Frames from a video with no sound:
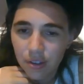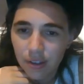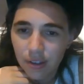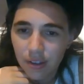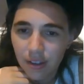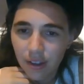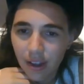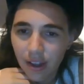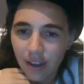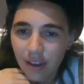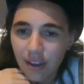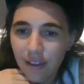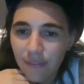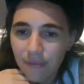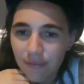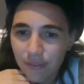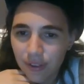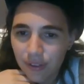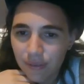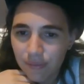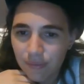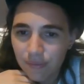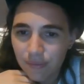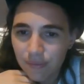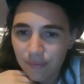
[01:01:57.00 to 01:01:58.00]
I love
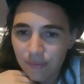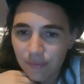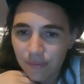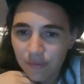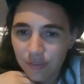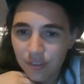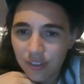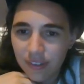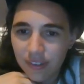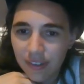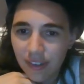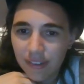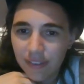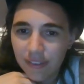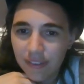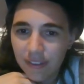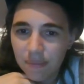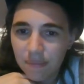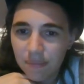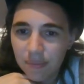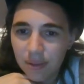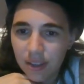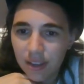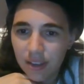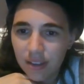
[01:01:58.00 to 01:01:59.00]
him, she said
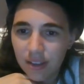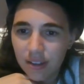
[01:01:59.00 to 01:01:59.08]
simply.